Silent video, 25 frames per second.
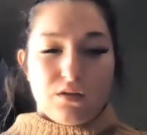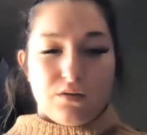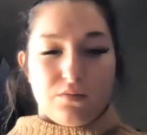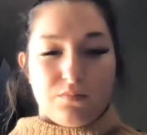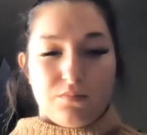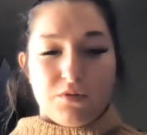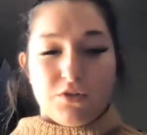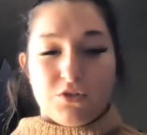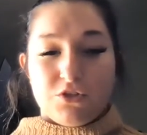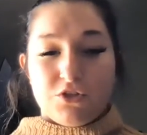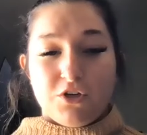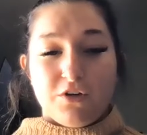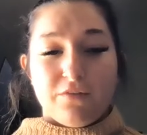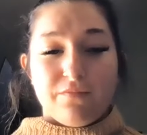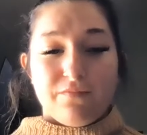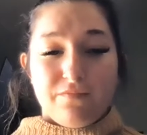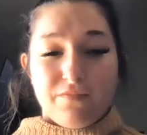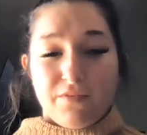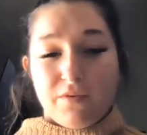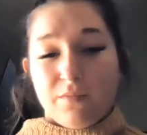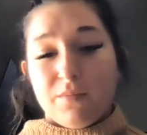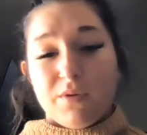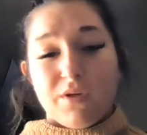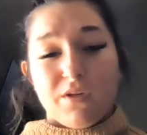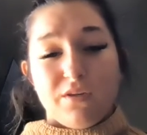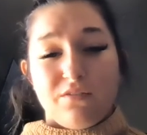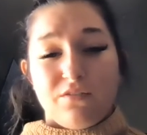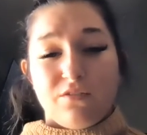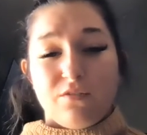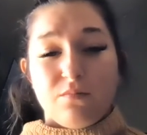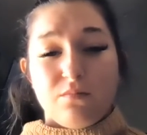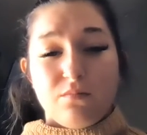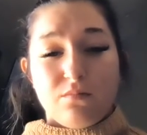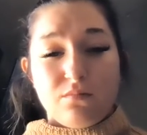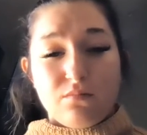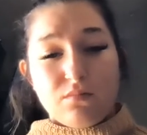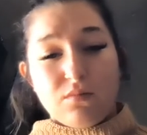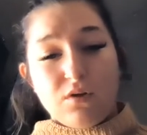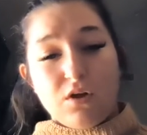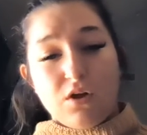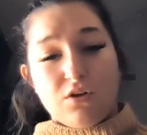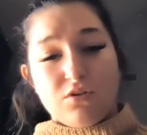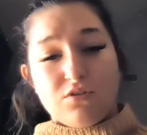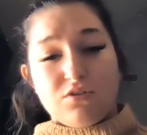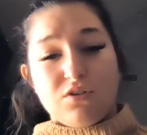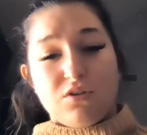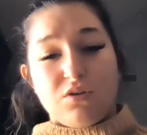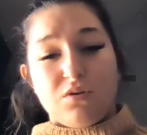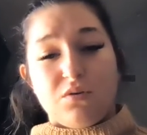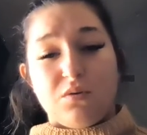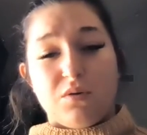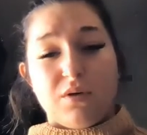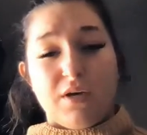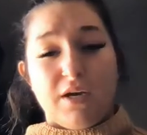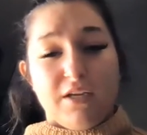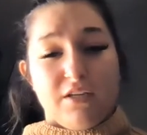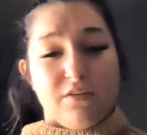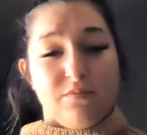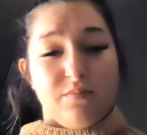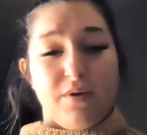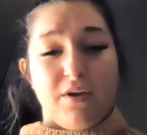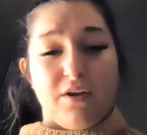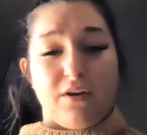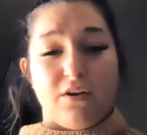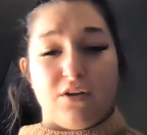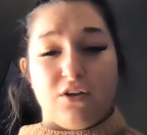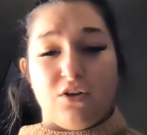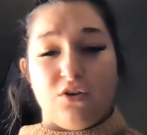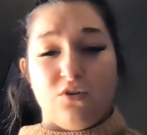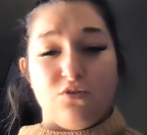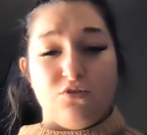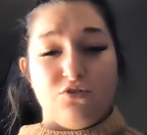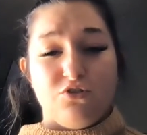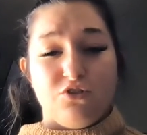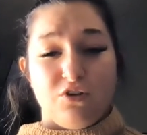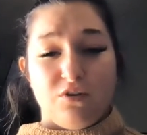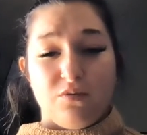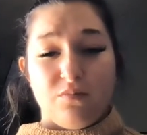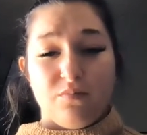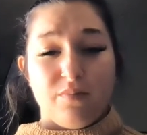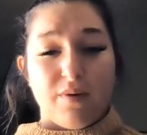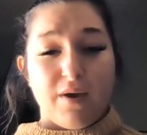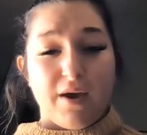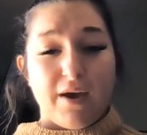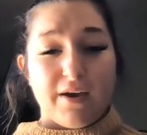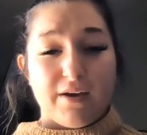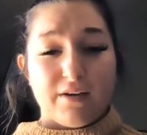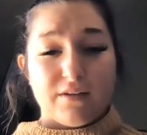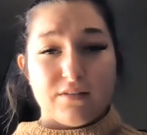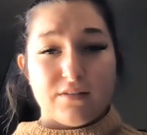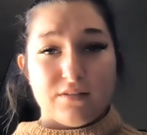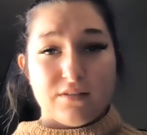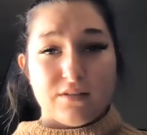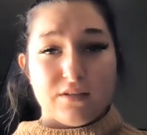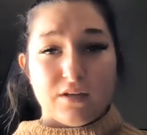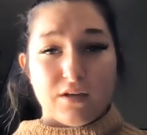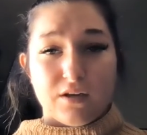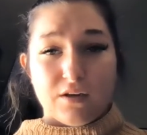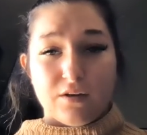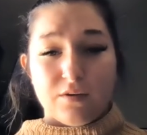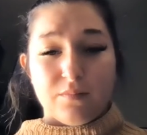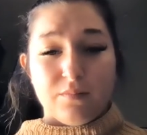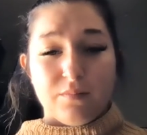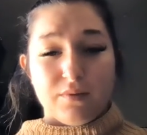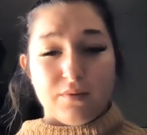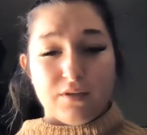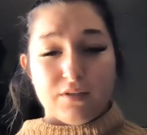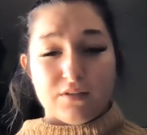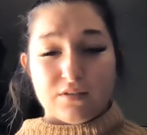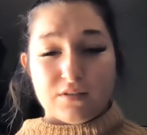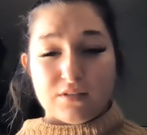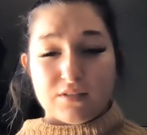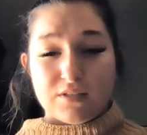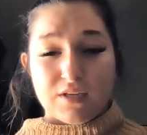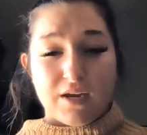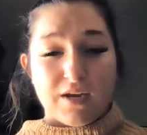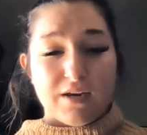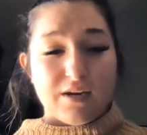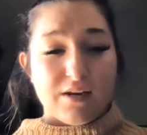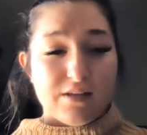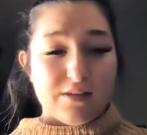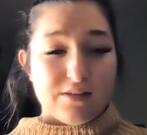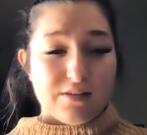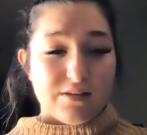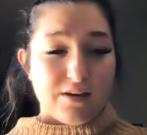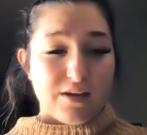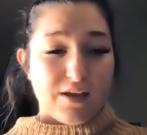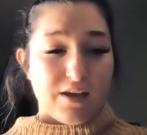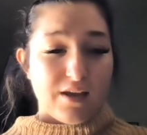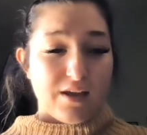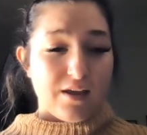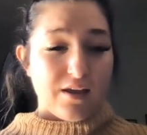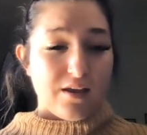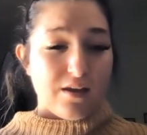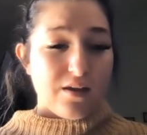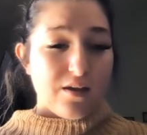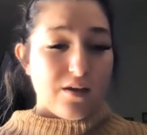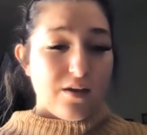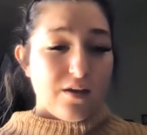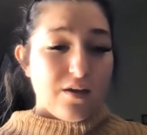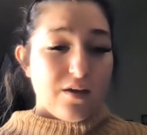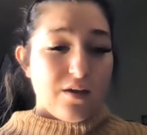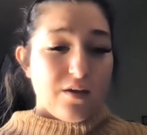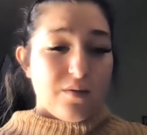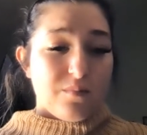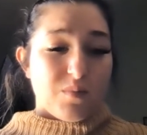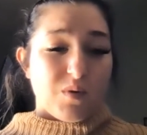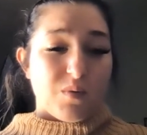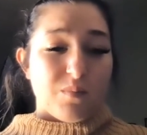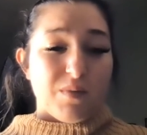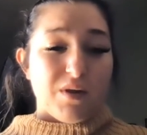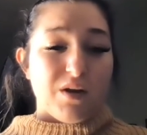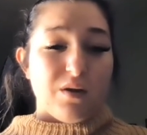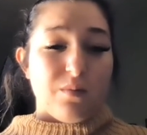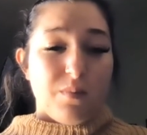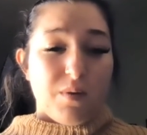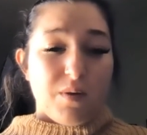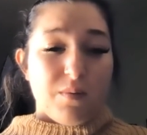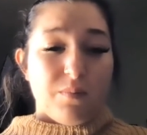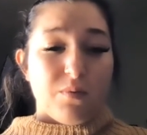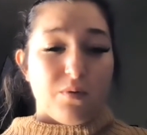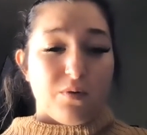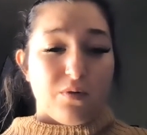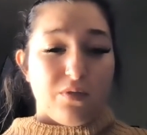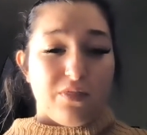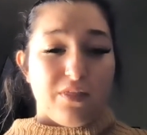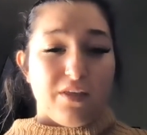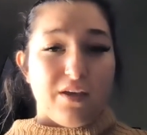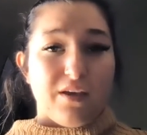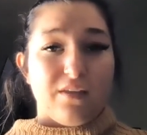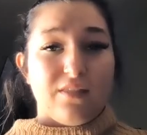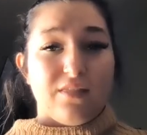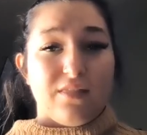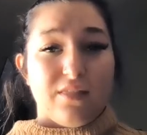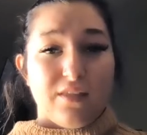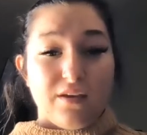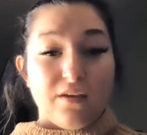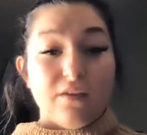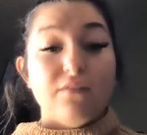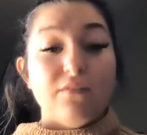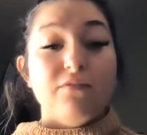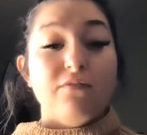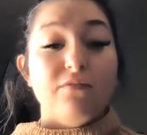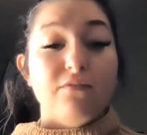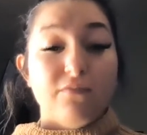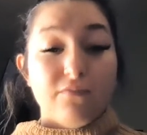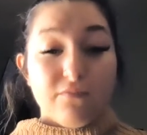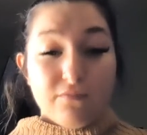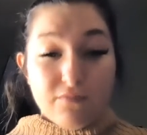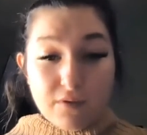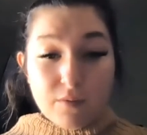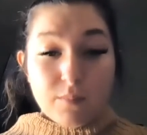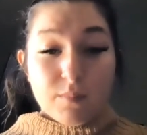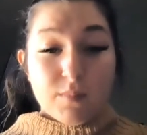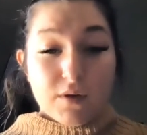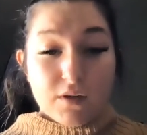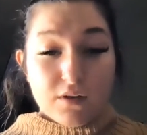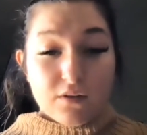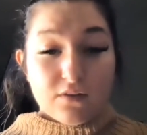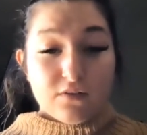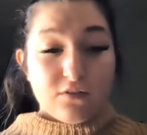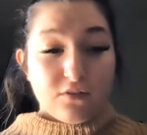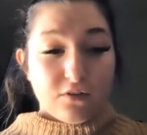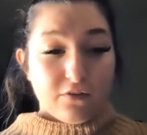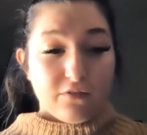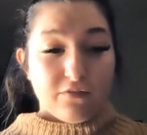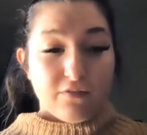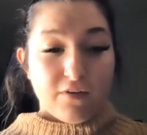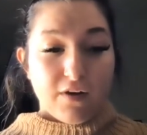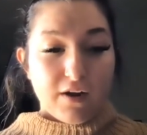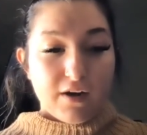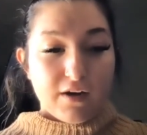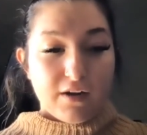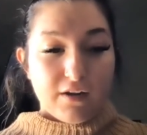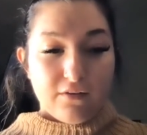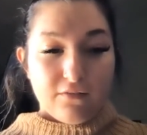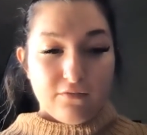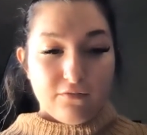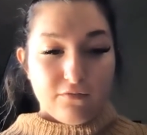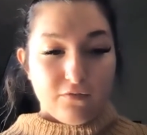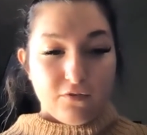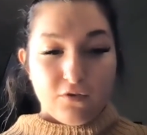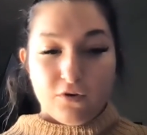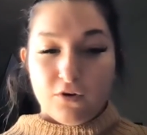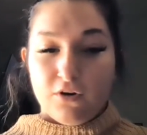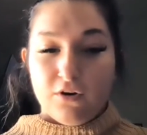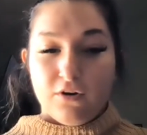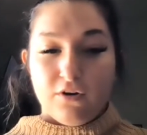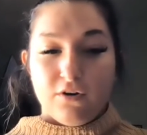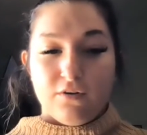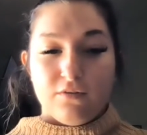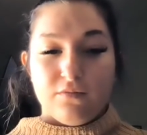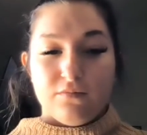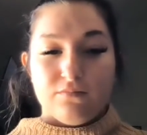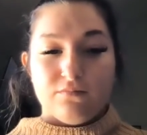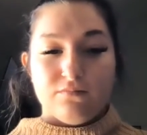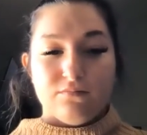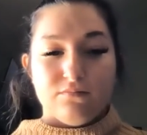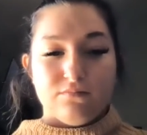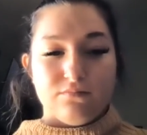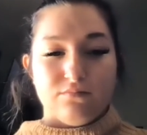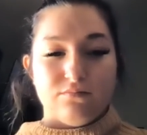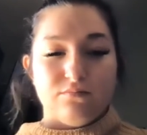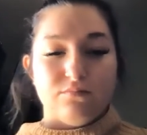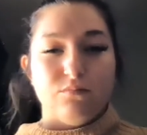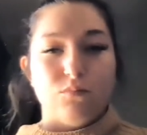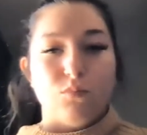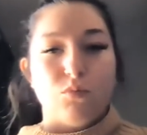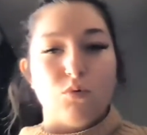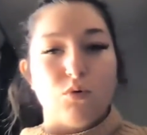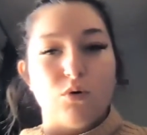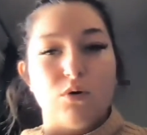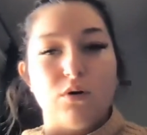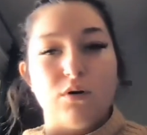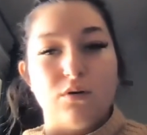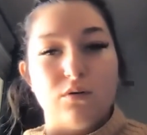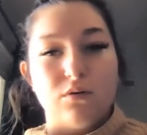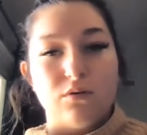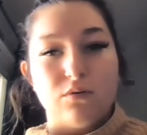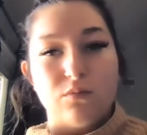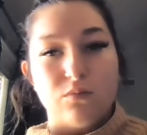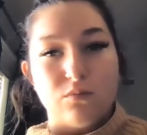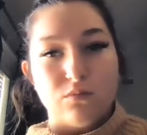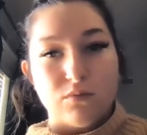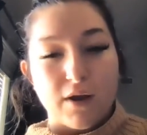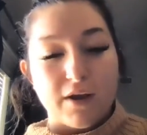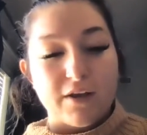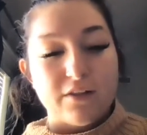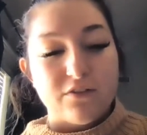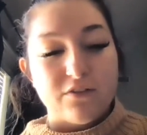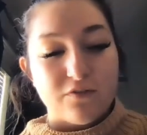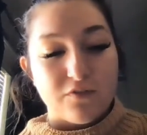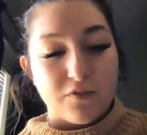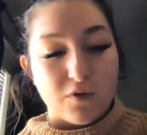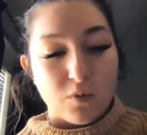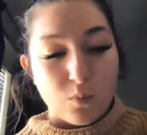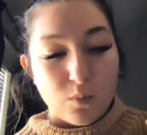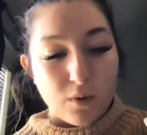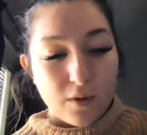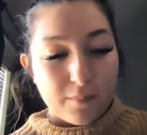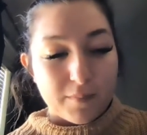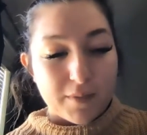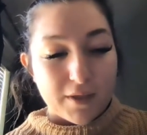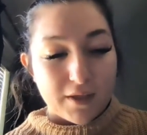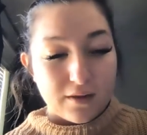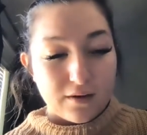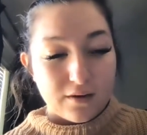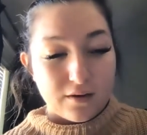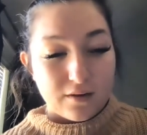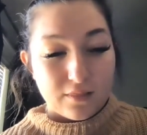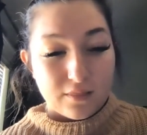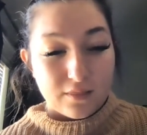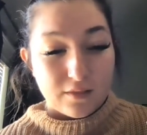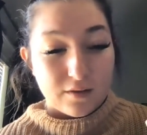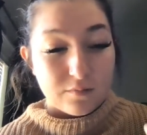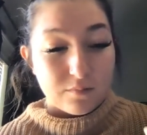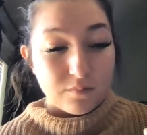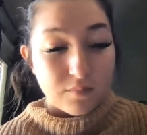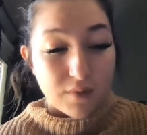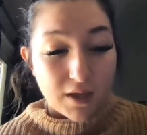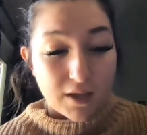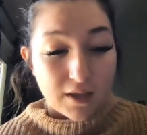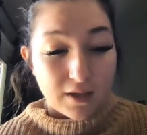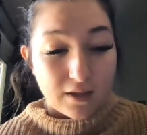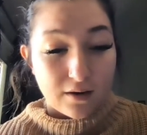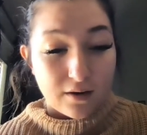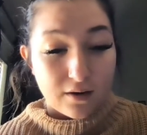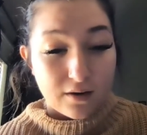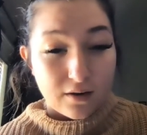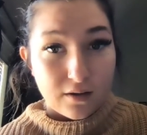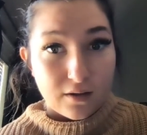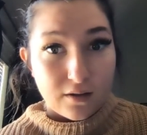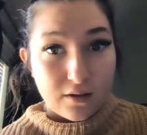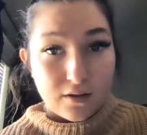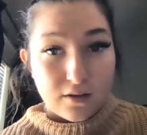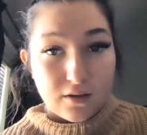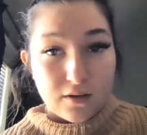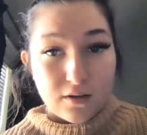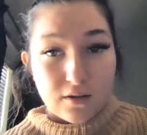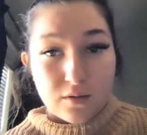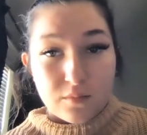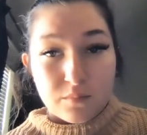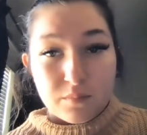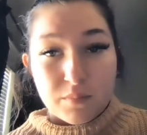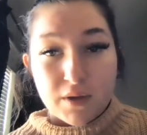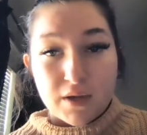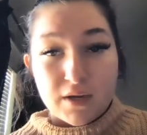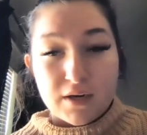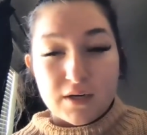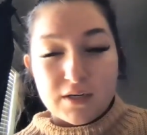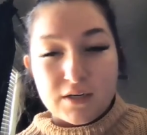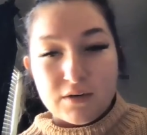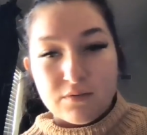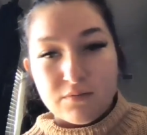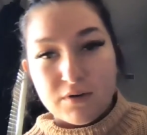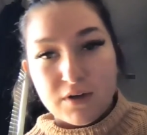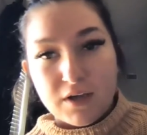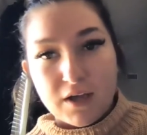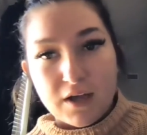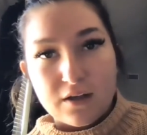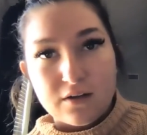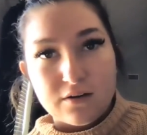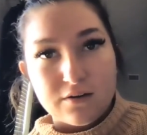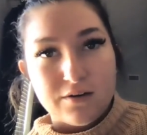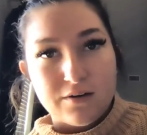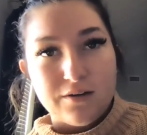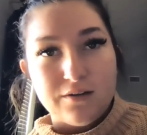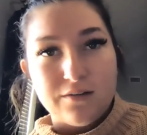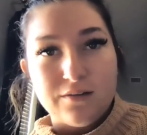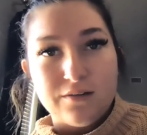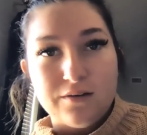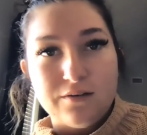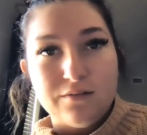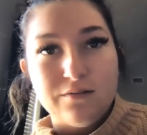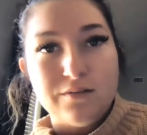The term feminism also has made a huge impact in society today, but many people think that feminists are fighting for more rights for women than men. But in reality, the